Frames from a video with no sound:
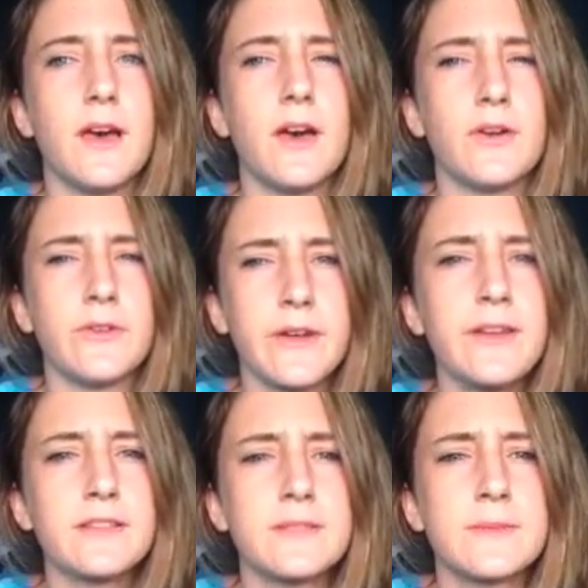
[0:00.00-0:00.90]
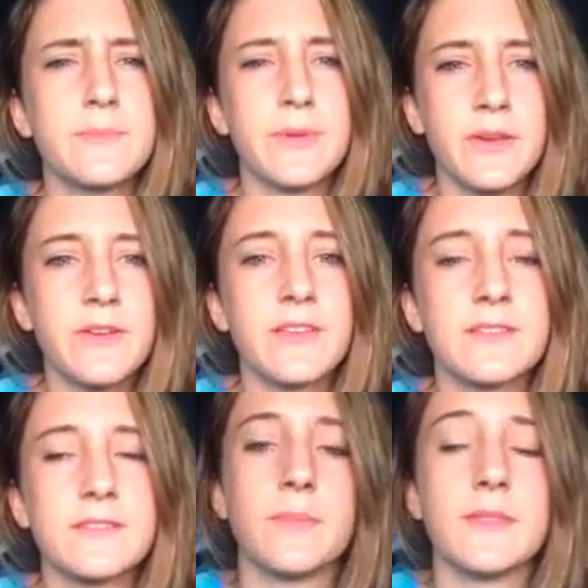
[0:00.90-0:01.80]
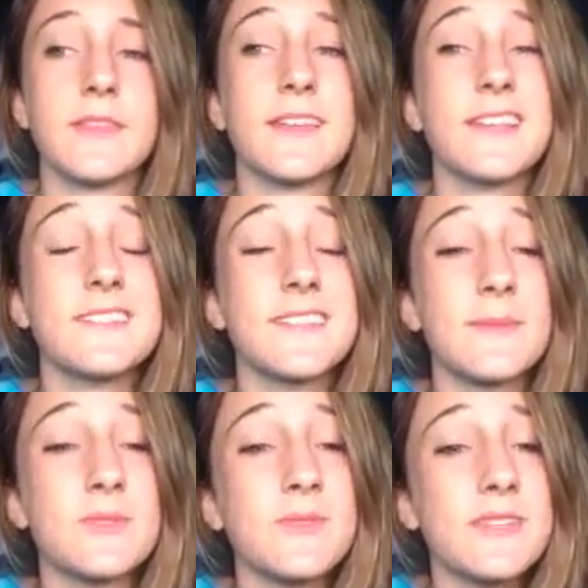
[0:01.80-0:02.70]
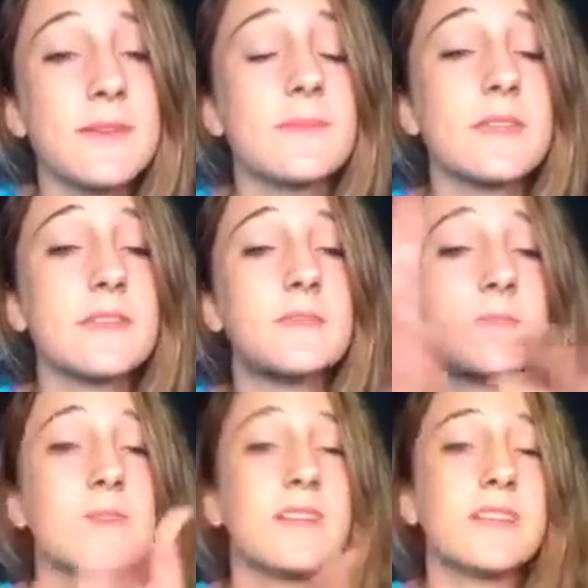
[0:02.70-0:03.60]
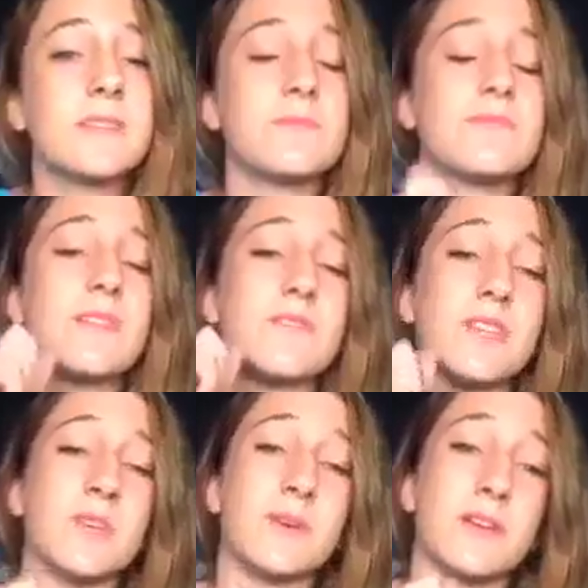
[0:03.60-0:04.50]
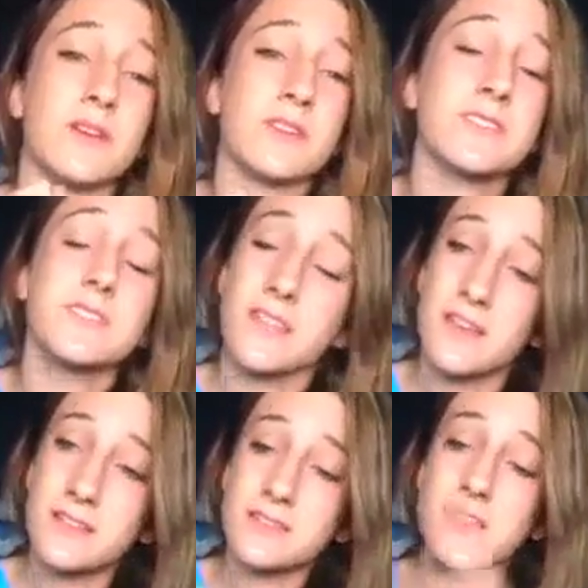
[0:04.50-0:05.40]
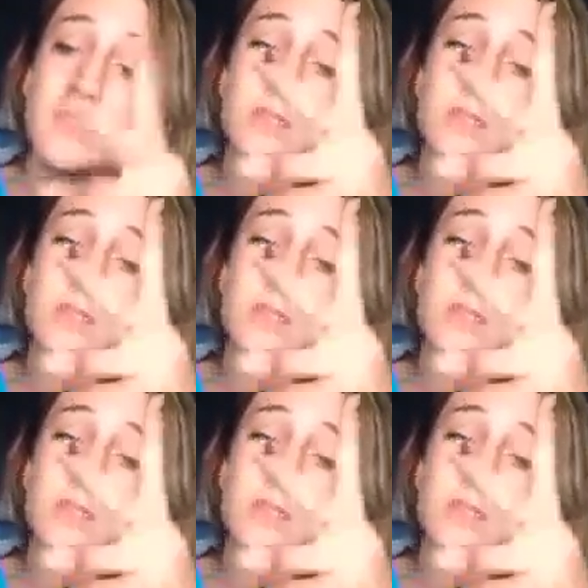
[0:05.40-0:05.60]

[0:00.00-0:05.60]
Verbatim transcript: a great experience, but then I stopped doing it because one, my video editor sucked,